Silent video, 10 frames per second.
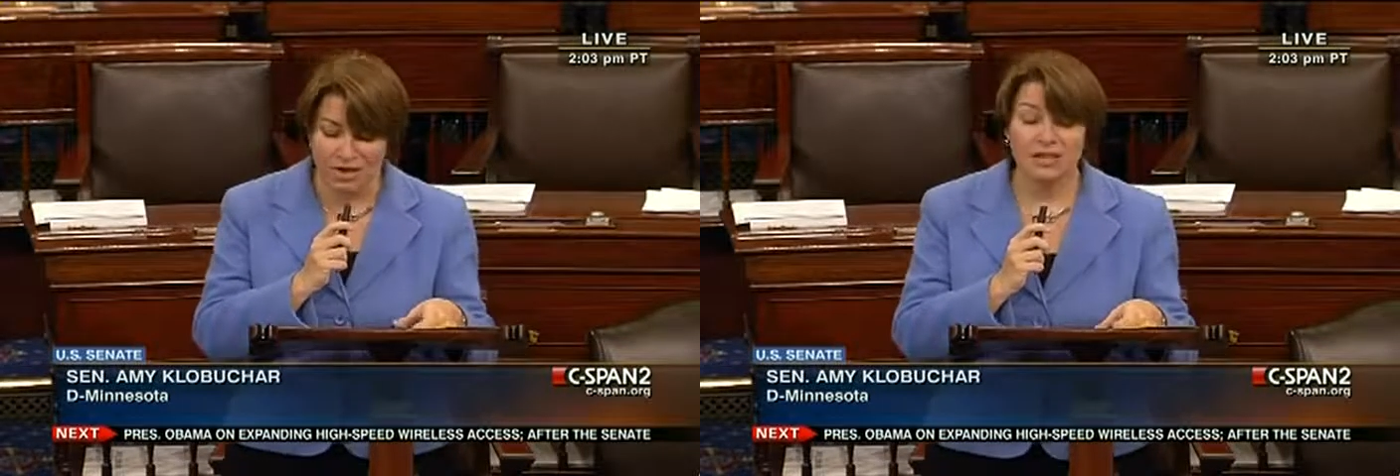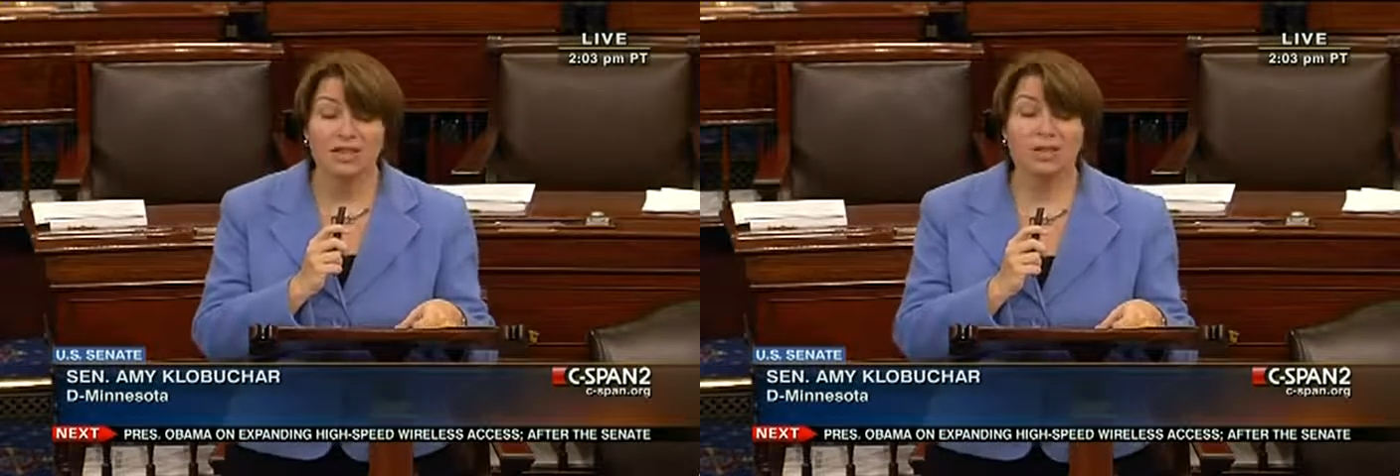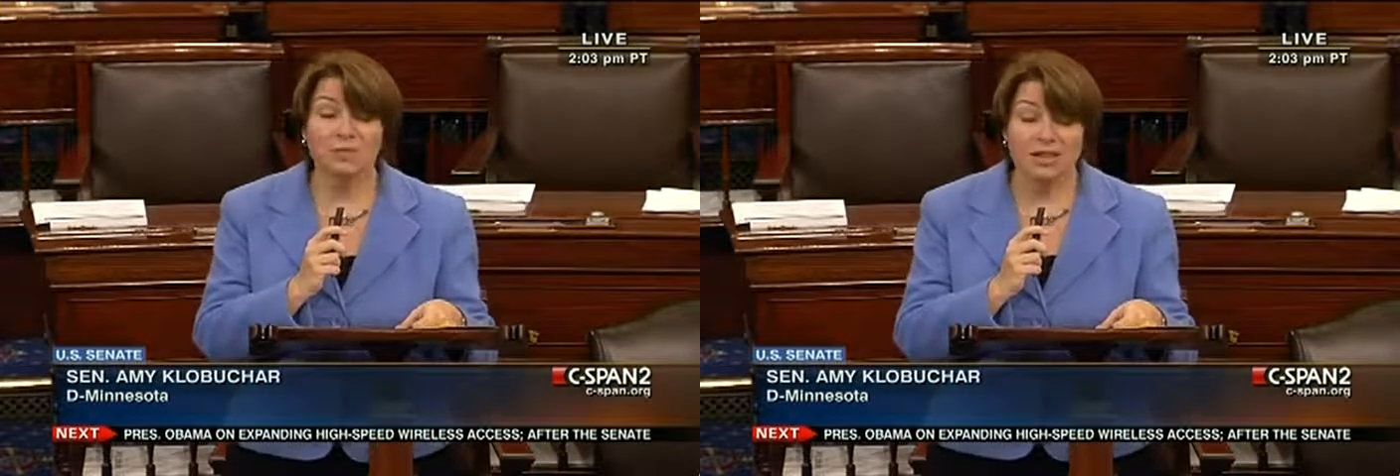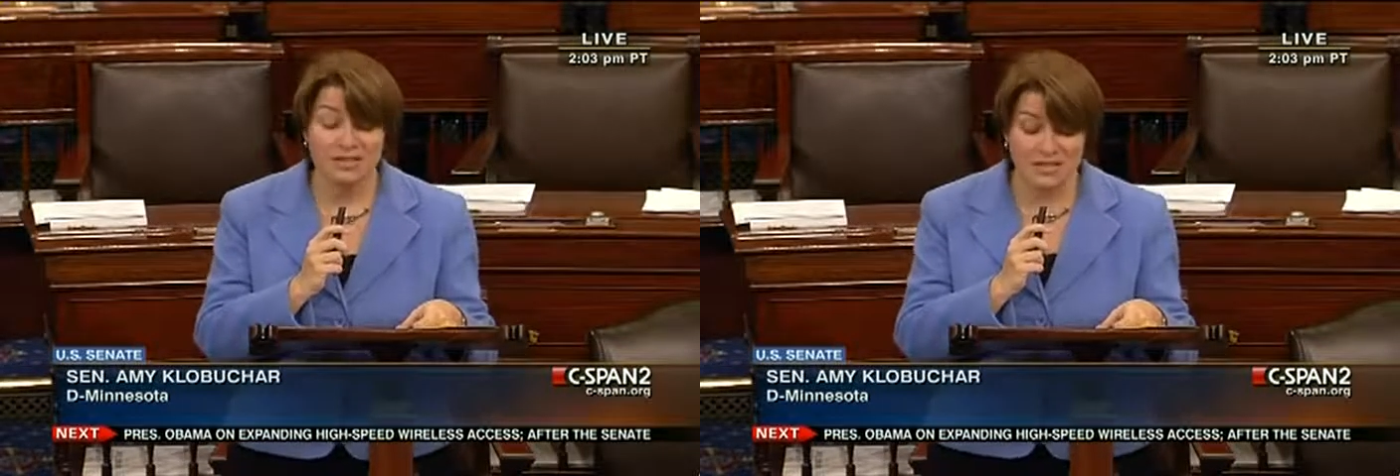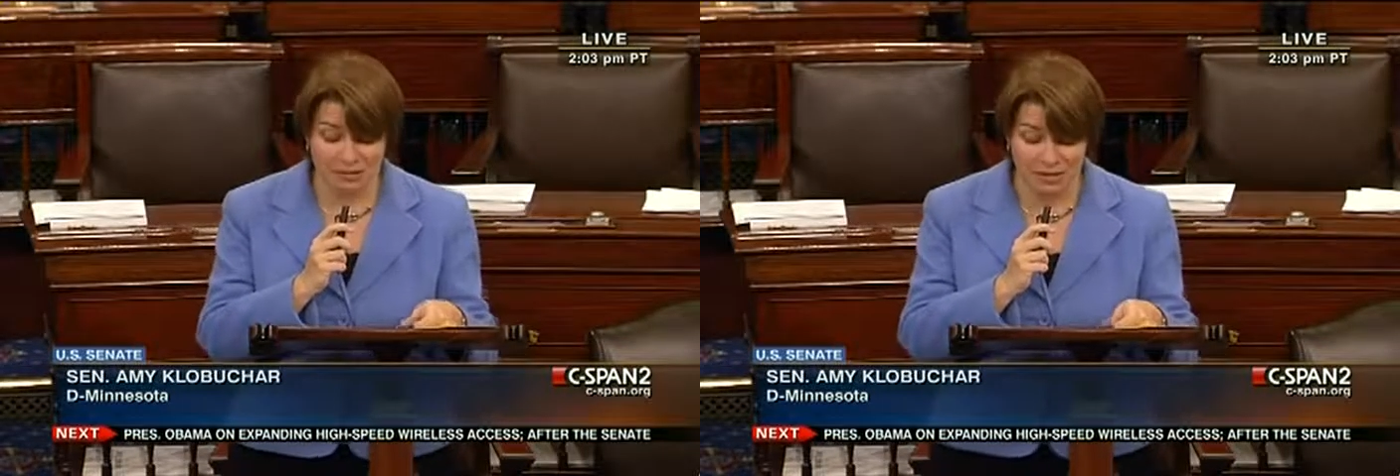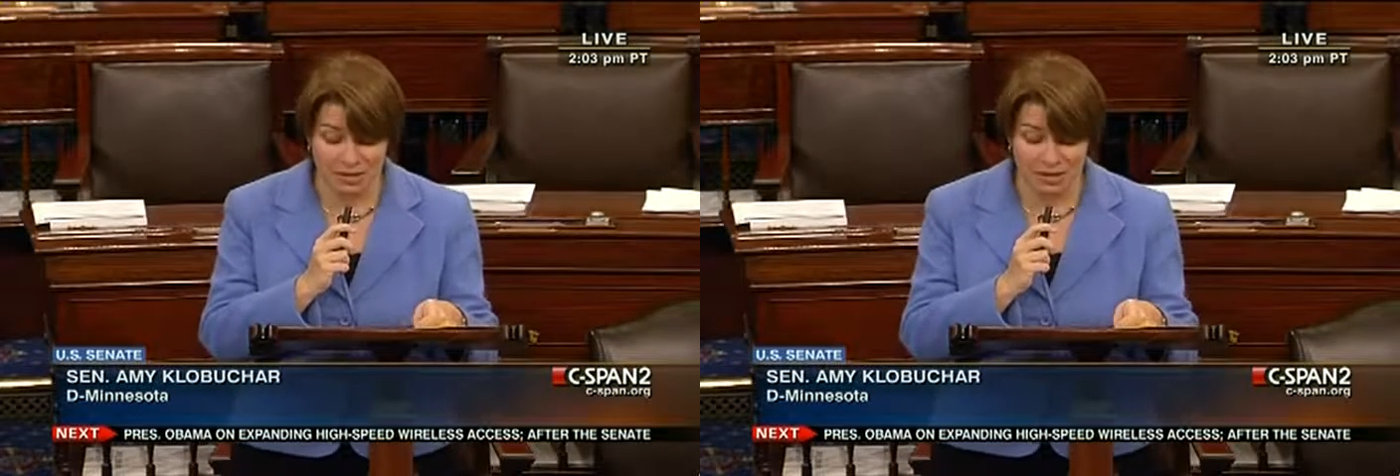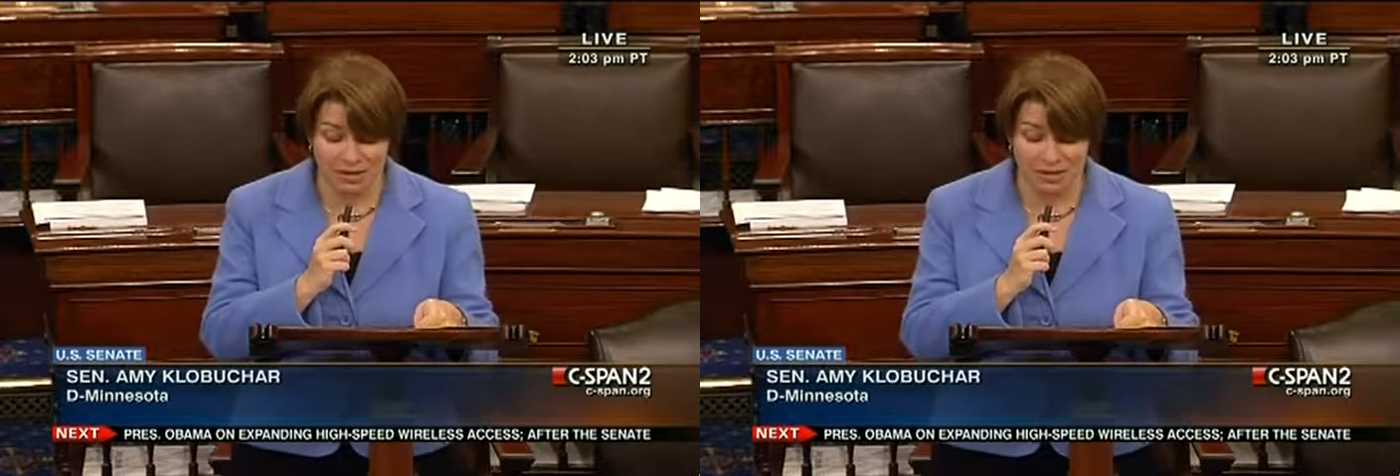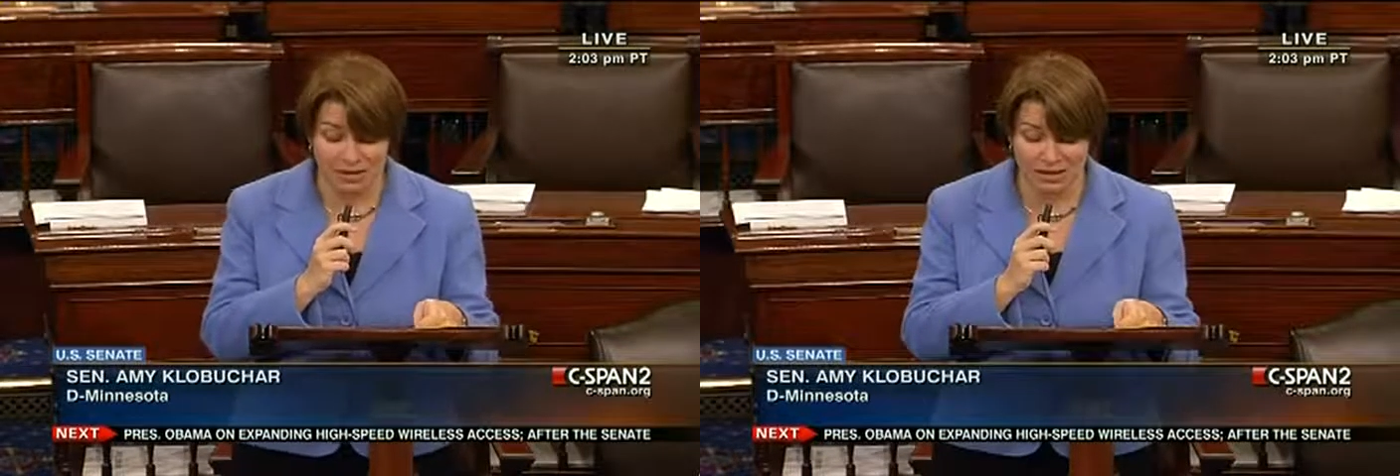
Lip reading: that the President be immediately